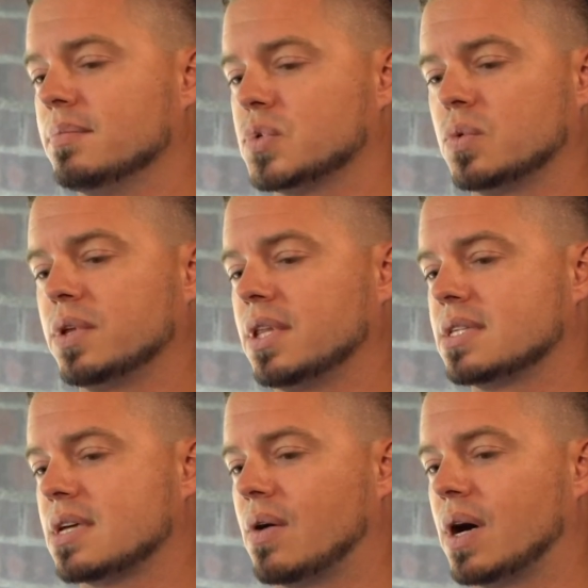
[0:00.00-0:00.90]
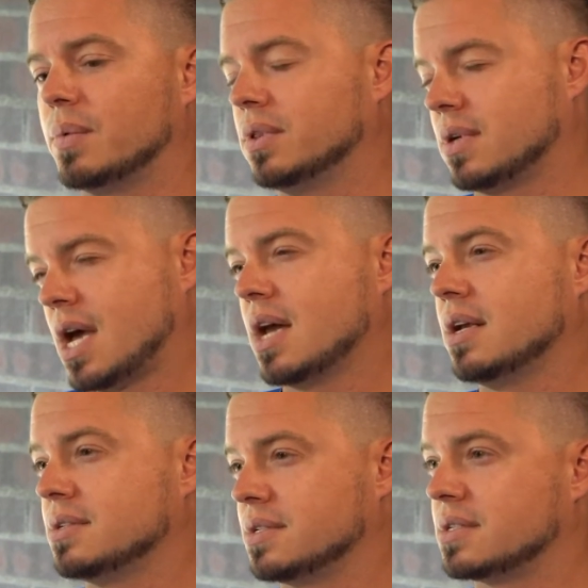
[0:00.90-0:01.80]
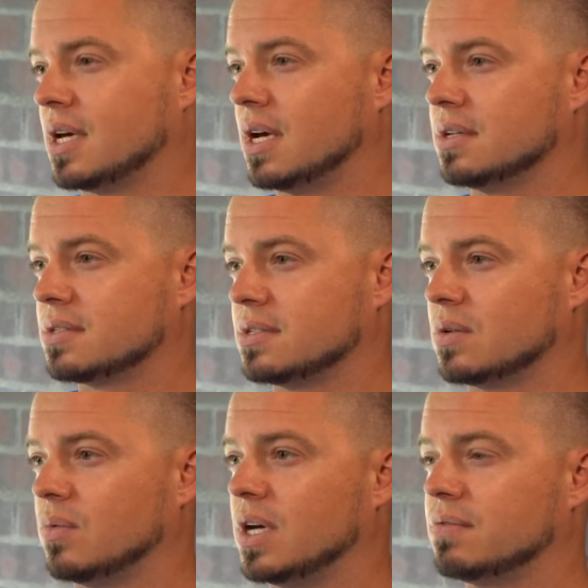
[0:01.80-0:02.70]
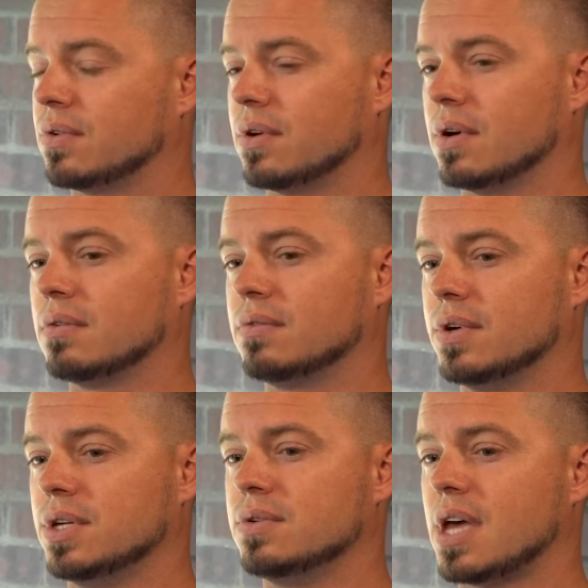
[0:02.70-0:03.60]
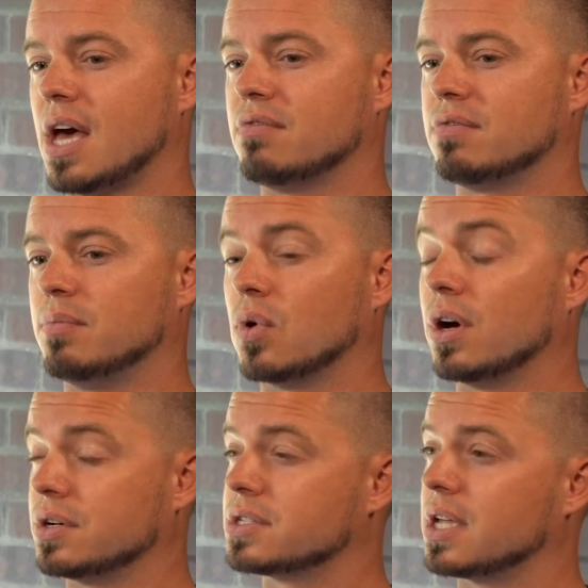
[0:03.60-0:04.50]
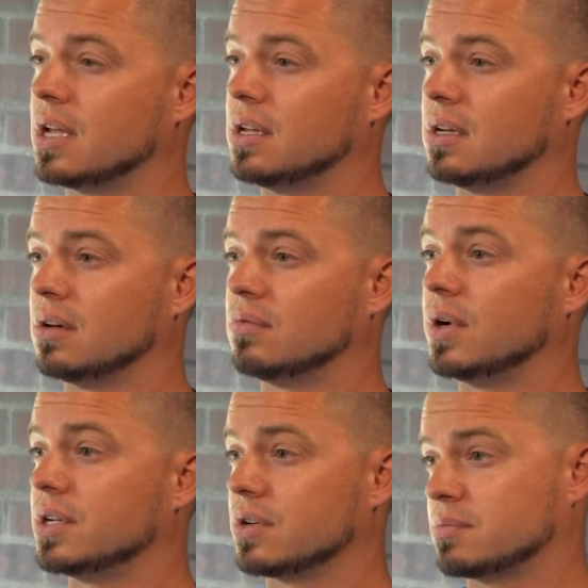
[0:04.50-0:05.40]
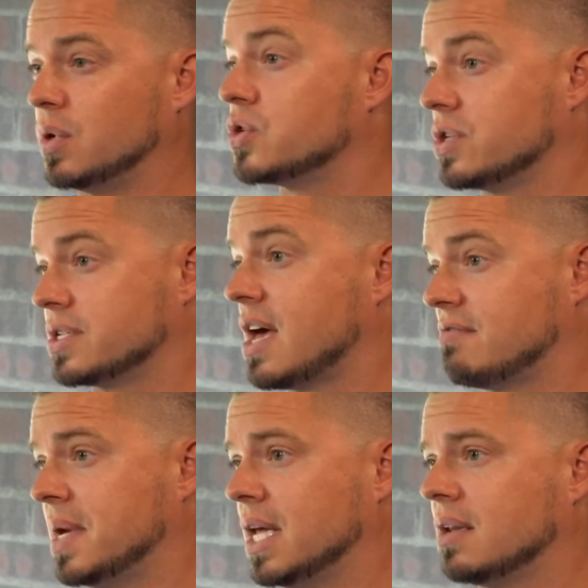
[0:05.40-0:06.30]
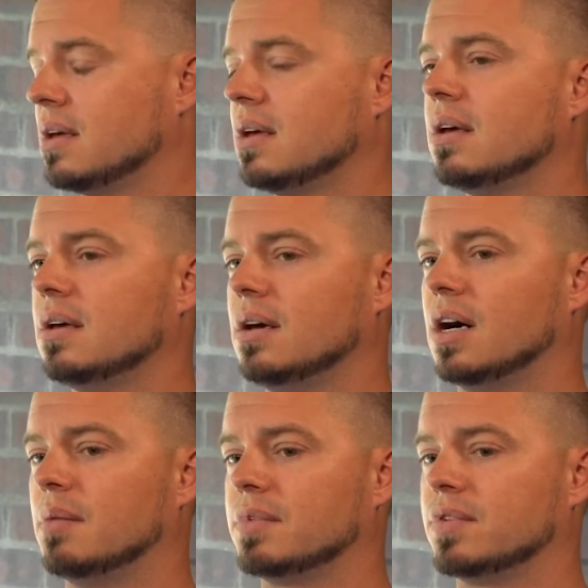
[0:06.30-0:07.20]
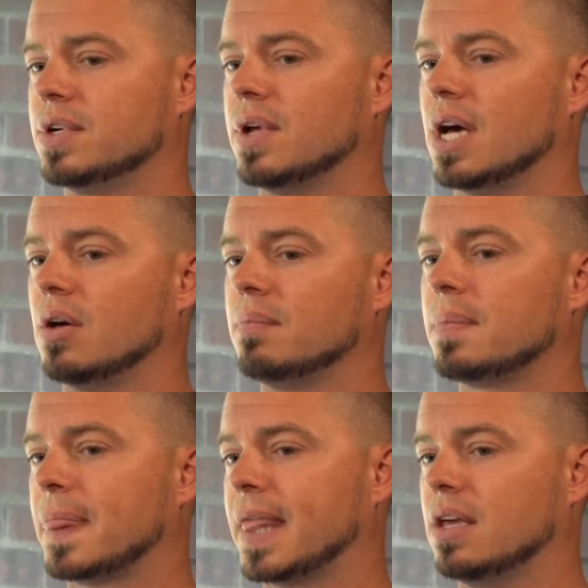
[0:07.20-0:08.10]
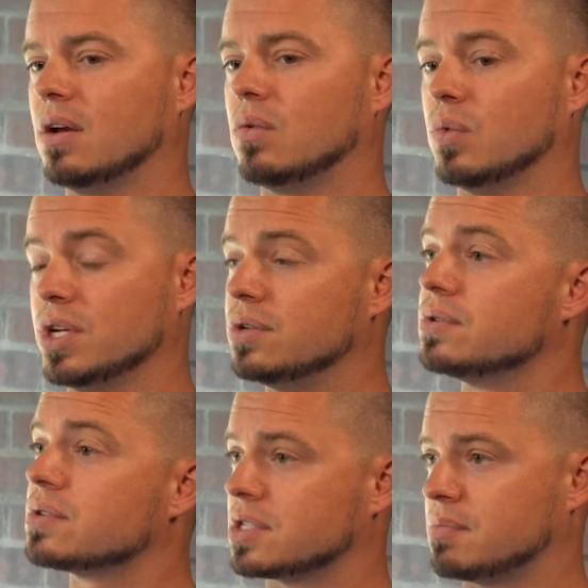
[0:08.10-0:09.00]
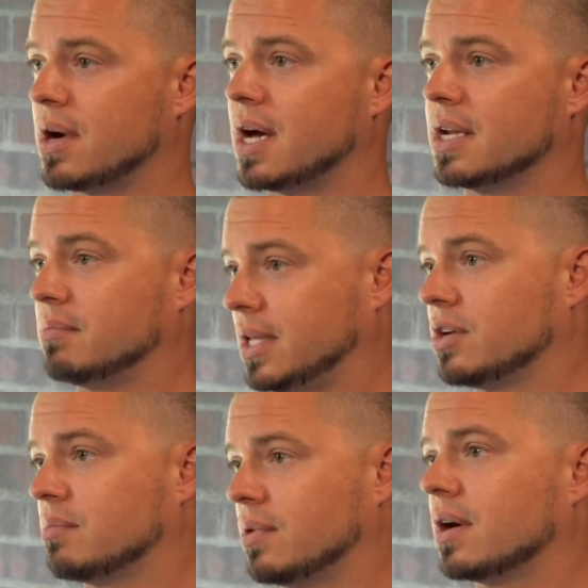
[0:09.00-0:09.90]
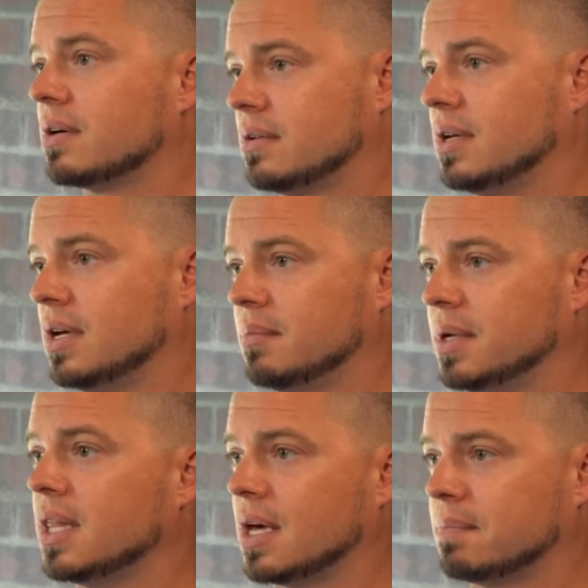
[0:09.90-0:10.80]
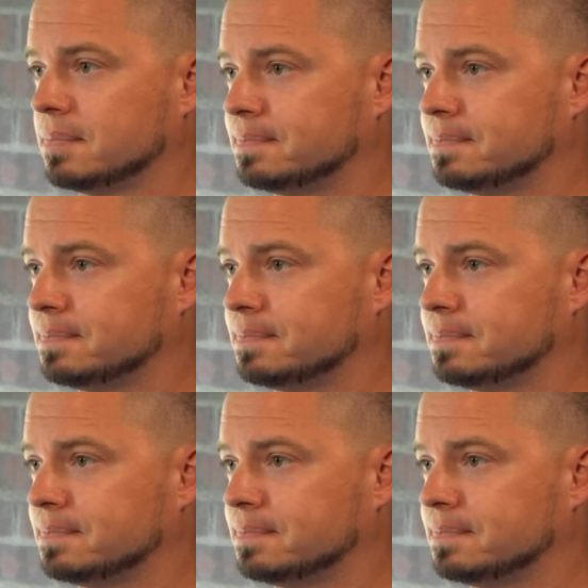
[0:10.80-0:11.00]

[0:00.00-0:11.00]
So really, that's how I would look at it, is to say it's a way for you to have more understanding of what your exposures have been, and for you to help reduce the spread and play your part in that.